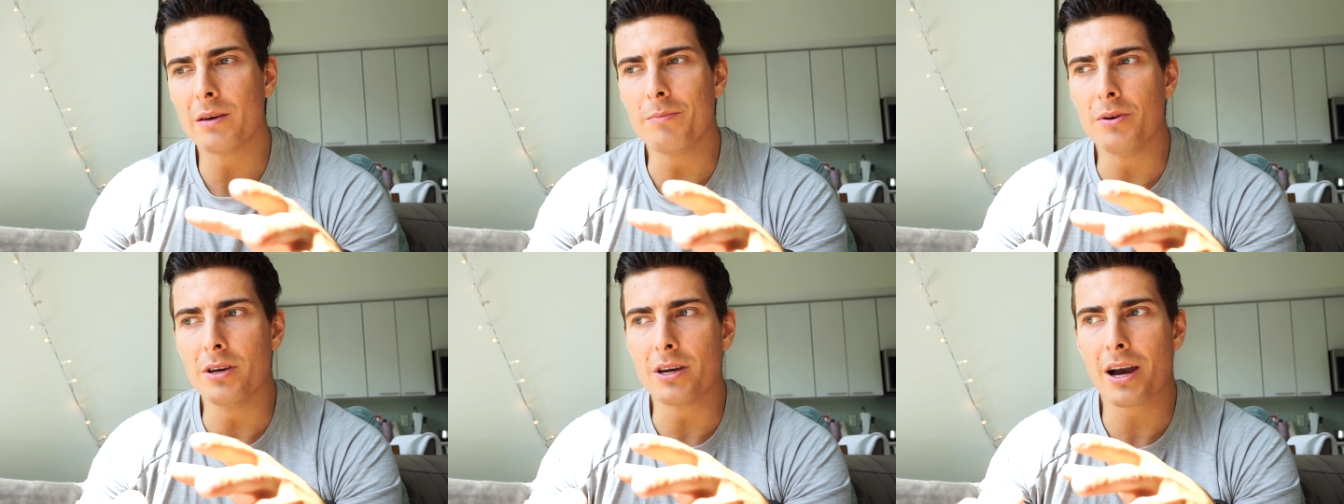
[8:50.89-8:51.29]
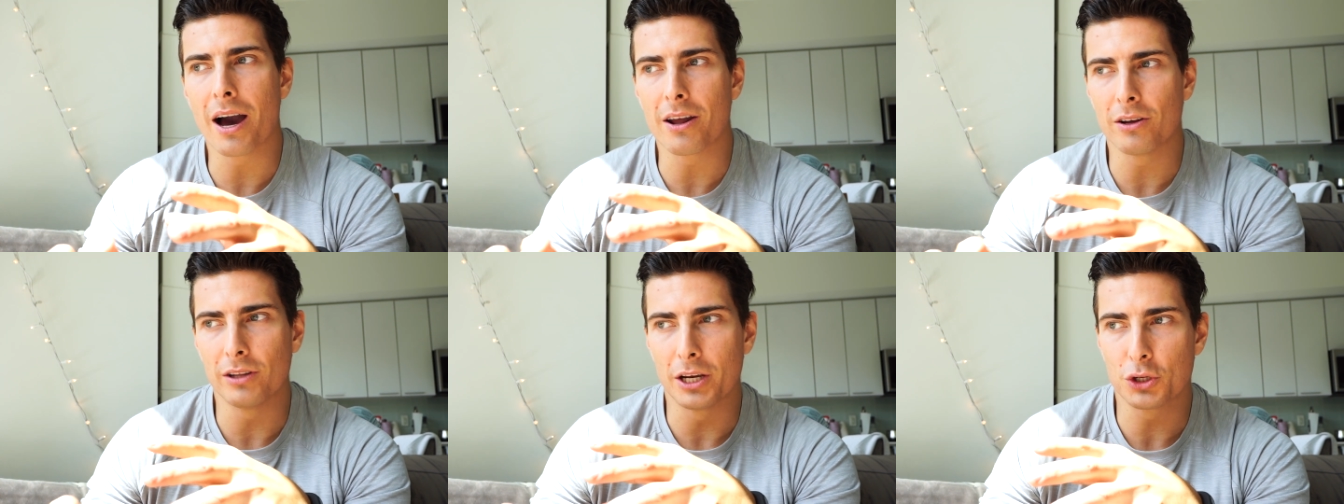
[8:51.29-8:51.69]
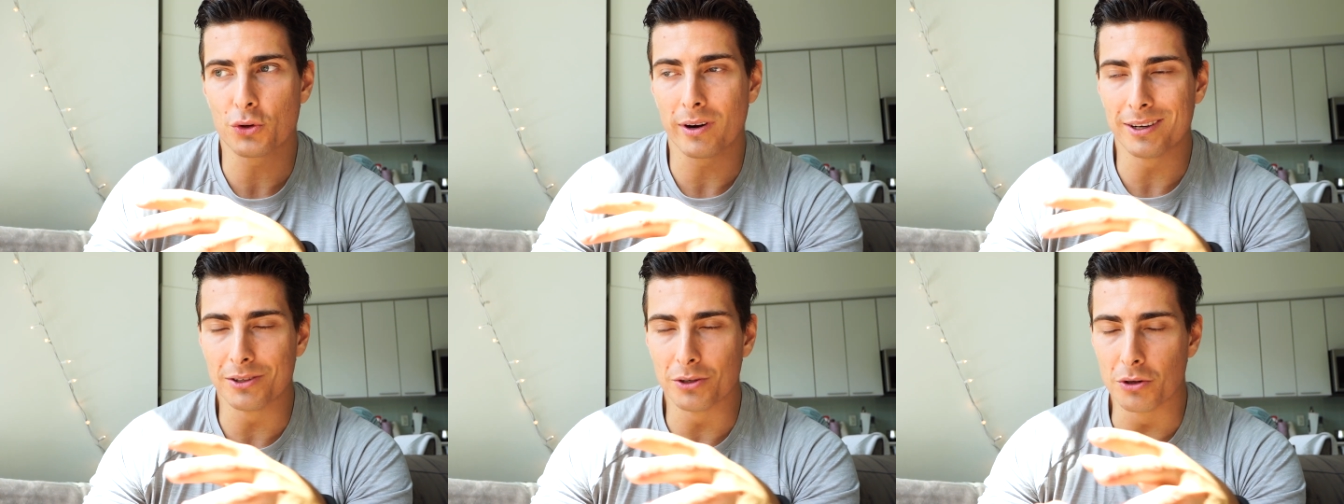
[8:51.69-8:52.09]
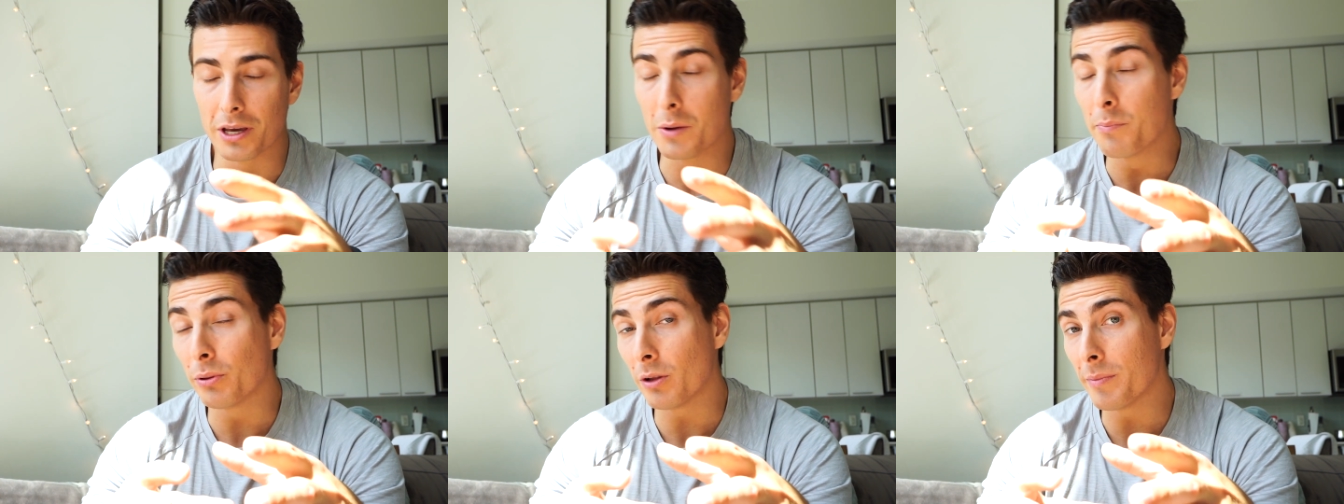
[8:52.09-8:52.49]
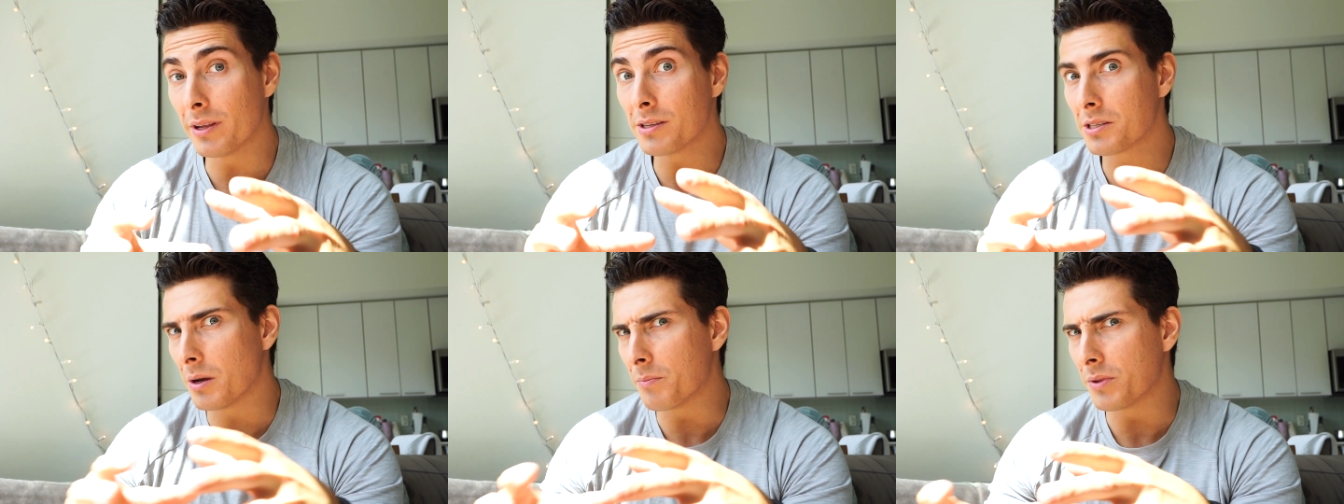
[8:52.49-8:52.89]
be kind of like trying to
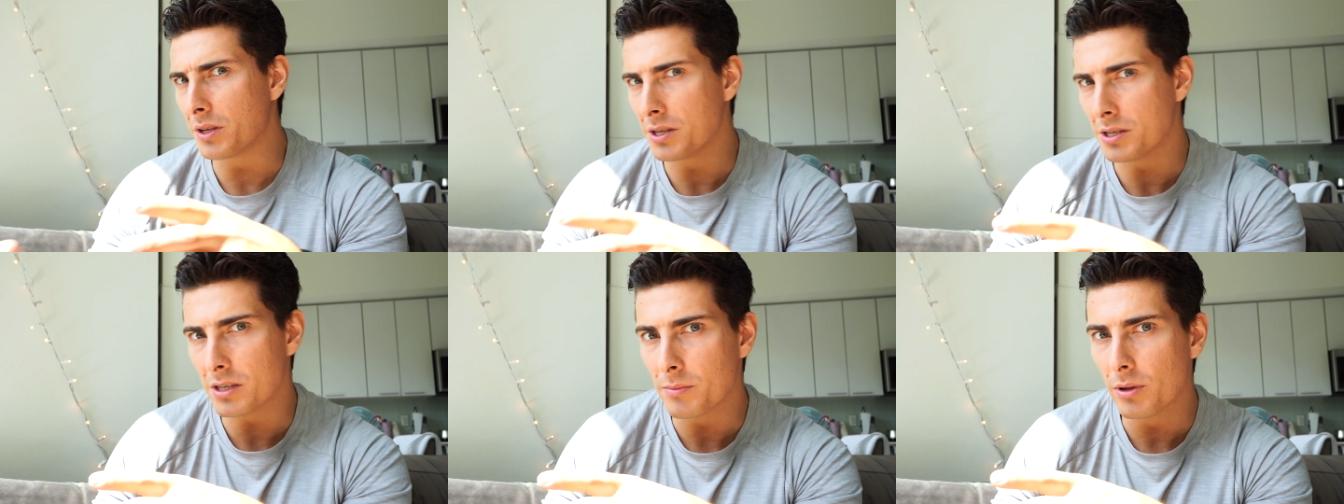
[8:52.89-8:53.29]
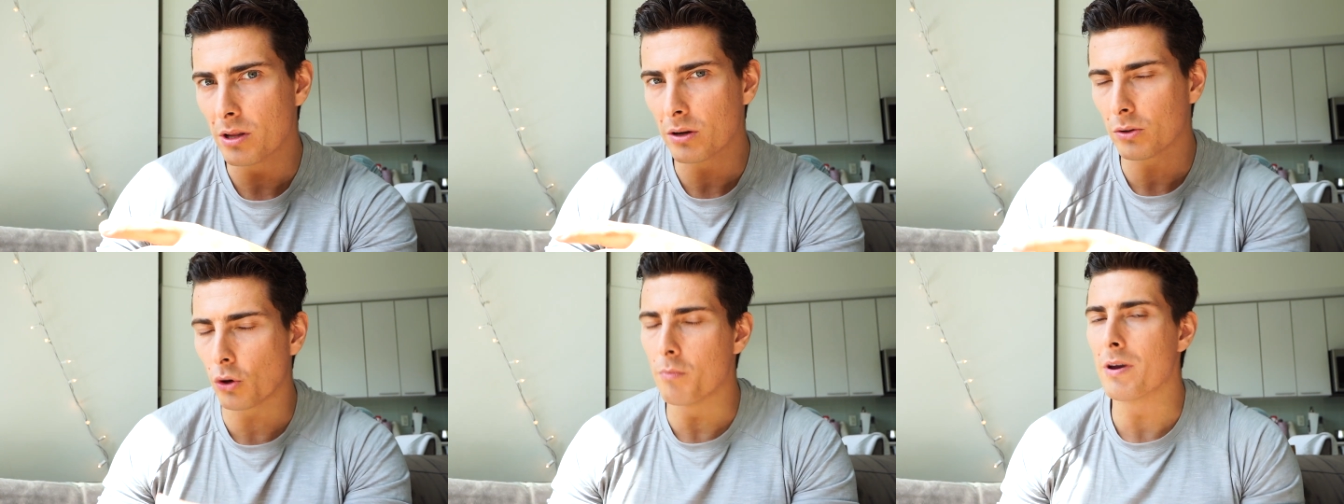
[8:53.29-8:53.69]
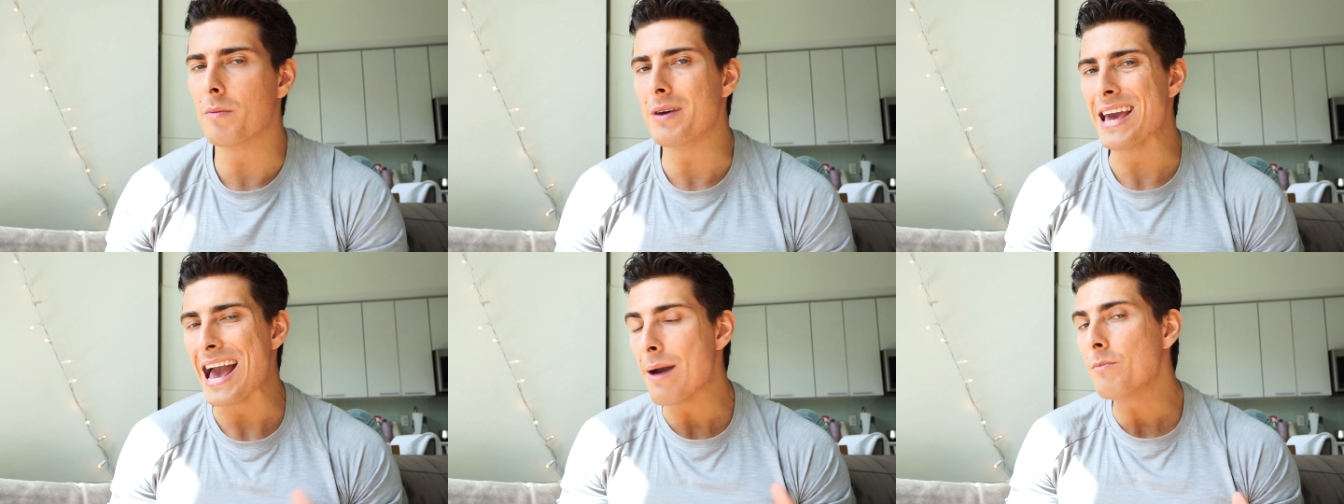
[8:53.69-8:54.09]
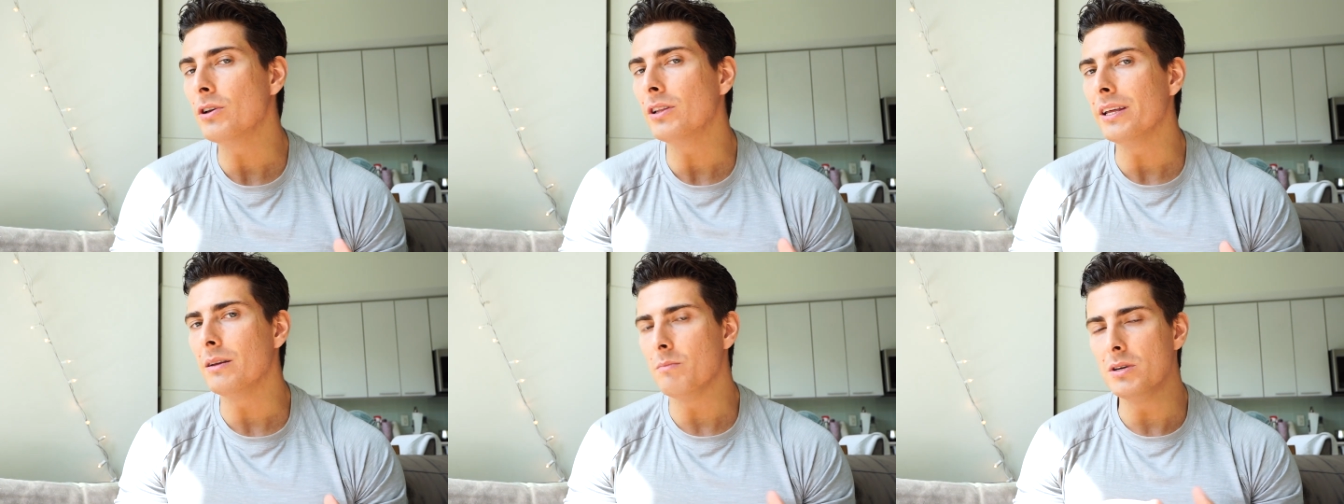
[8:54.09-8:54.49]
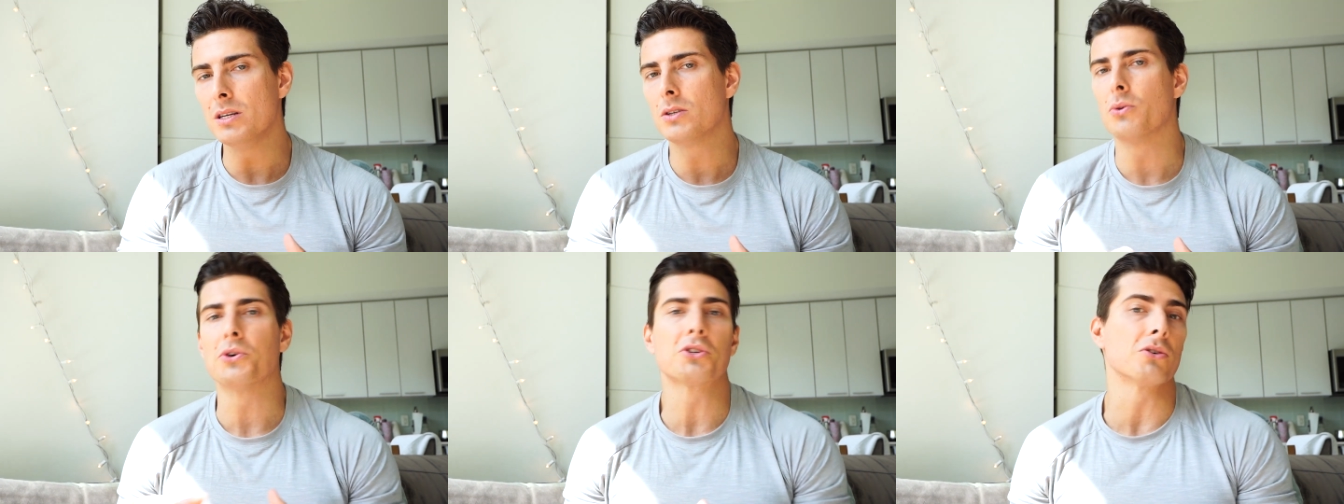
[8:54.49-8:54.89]
implement something similar or maybe emulate me
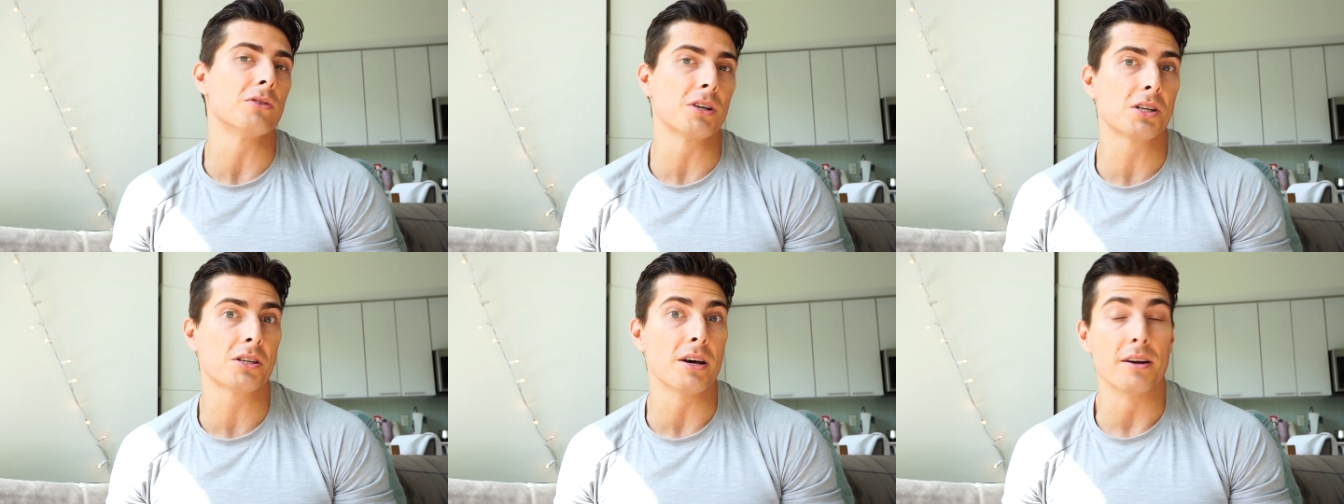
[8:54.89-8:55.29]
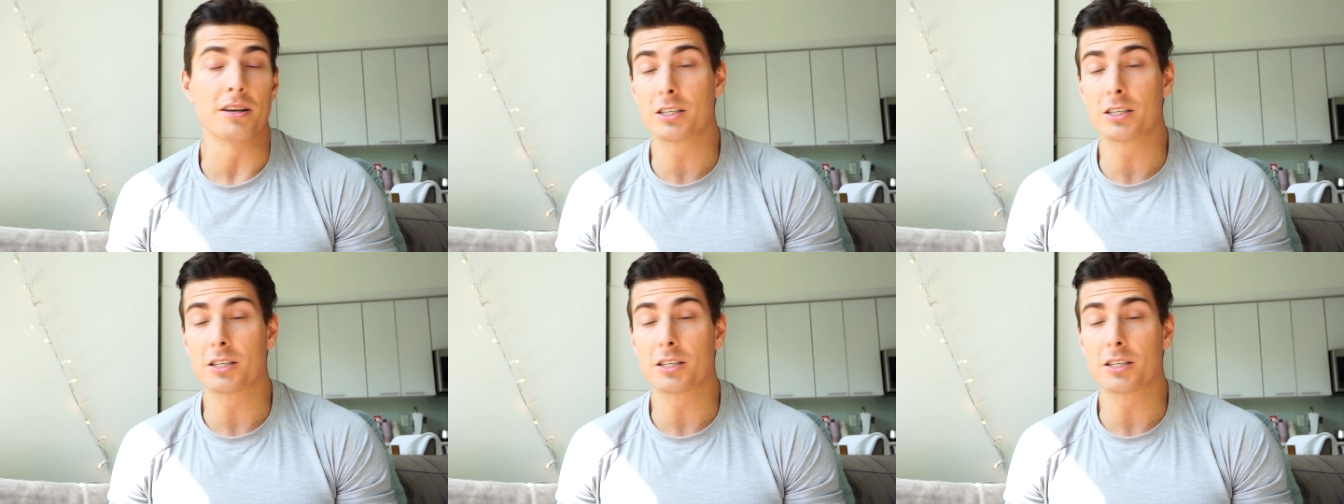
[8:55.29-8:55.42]
to a certain extent,